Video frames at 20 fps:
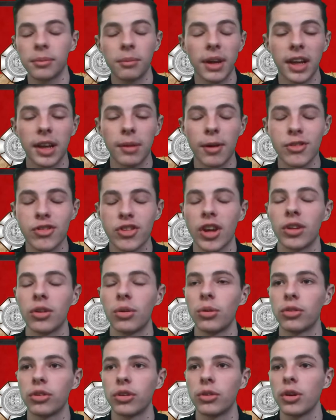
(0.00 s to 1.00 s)
making my
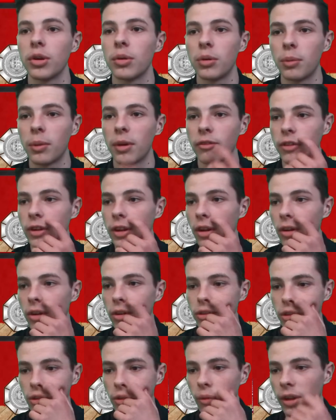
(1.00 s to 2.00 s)
channels and doing my
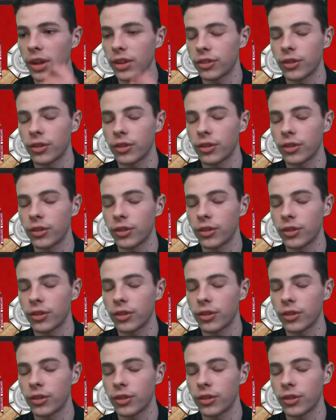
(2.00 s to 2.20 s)
videos and all that